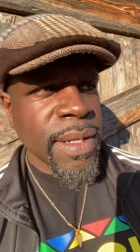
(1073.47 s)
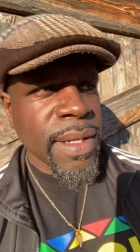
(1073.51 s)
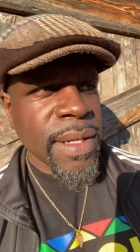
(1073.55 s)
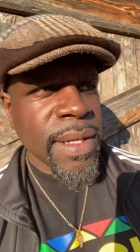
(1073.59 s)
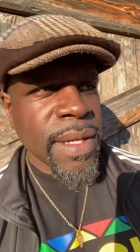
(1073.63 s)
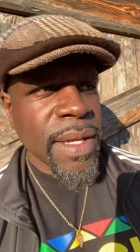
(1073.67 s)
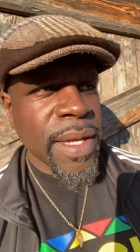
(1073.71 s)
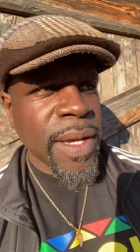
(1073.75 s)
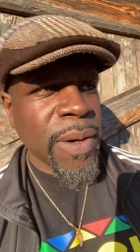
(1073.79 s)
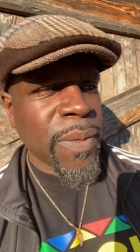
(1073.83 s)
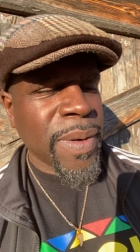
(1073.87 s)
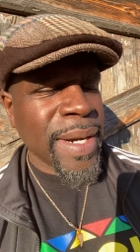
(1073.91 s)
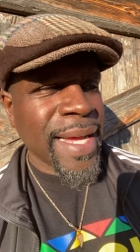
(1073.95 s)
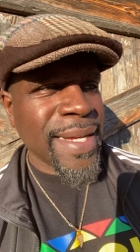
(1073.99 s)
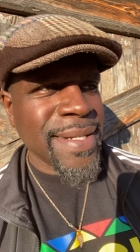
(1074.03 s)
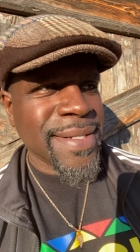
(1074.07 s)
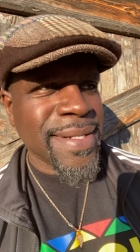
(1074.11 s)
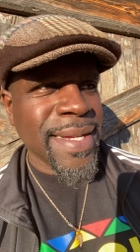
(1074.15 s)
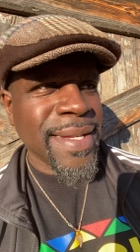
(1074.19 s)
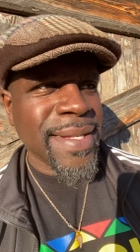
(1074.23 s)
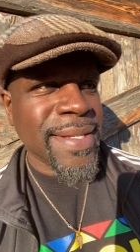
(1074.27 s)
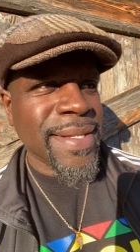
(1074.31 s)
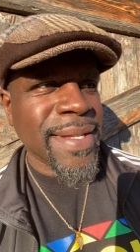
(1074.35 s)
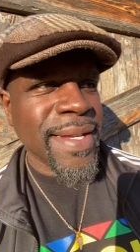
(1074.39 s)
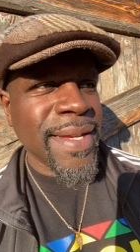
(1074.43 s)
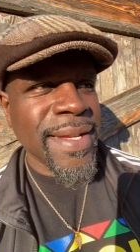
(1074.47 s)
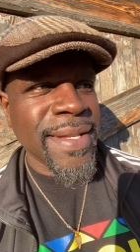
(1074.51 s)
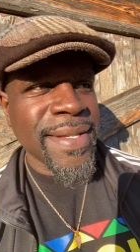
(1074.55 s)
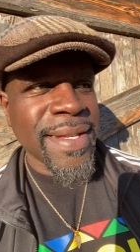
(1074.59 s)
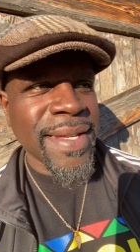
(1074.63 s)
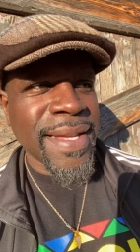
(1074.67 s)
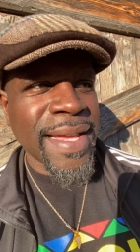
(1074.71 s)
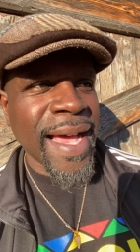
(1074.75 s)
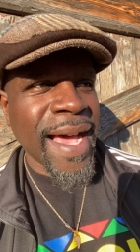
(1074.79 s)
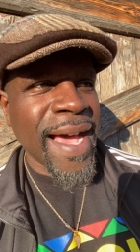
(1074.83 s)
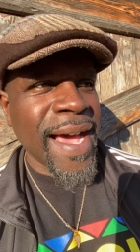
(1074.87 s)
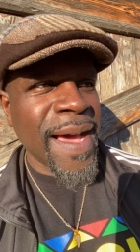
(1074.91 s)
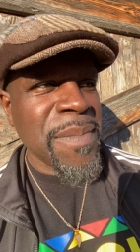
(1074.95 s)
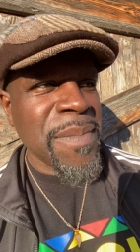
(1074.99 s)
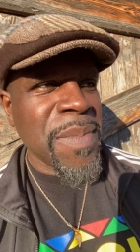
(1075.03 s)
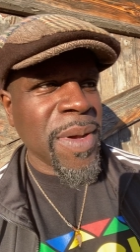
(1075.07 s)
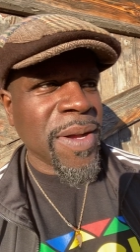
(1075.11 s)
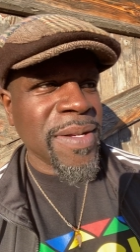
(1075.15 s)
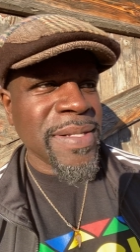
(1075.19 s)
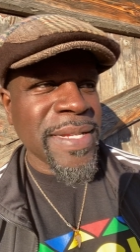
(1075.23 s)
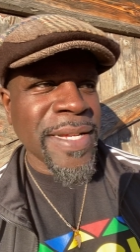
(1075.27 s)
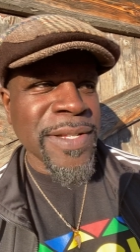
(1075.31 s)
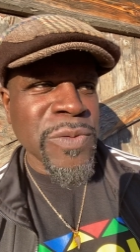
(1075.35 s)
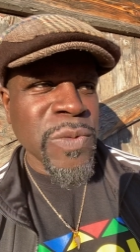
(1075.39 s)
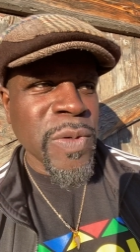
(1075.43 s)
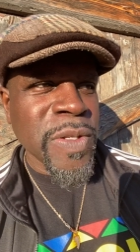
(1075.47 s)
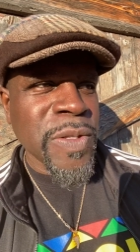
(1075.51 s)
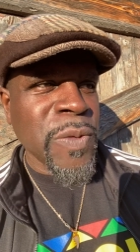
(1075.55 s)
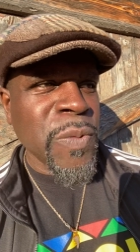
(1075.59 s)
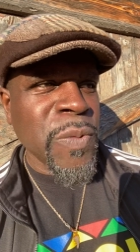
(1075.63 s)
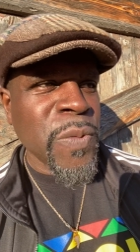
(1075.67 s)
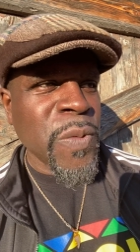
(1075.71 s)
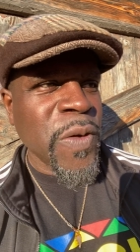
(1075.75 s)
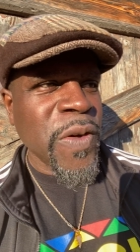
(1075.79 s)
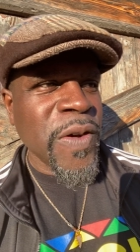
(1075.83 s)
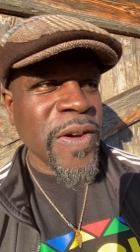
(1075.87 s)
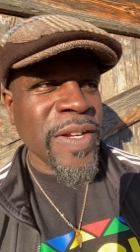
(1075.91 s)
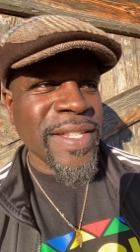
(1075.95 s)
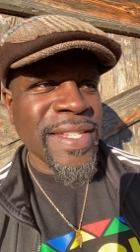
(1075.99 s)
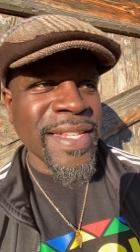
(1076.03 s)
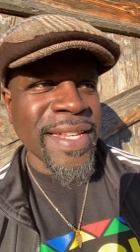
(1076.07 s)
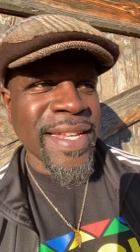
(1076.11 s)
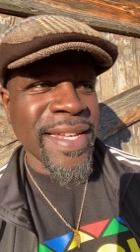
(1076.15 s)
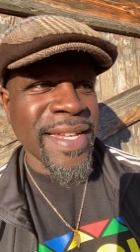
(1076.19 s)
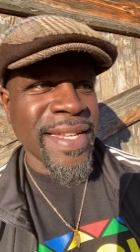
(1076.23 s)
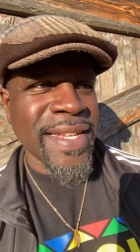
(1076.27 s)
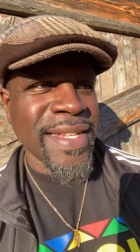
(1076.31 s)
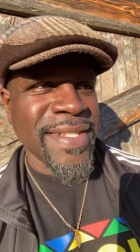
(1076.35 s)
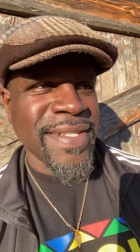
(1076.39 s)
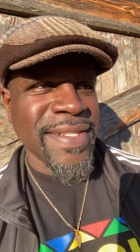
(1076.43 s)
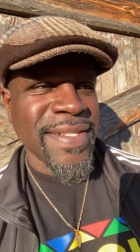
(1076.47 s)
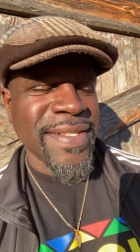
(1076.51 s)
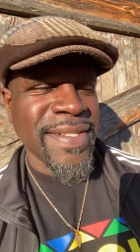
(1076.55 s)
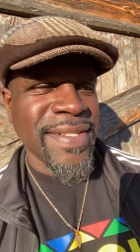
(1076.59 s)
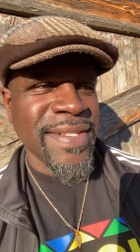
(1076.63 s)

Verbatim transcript: And when I say sons of God, because that's what the word says.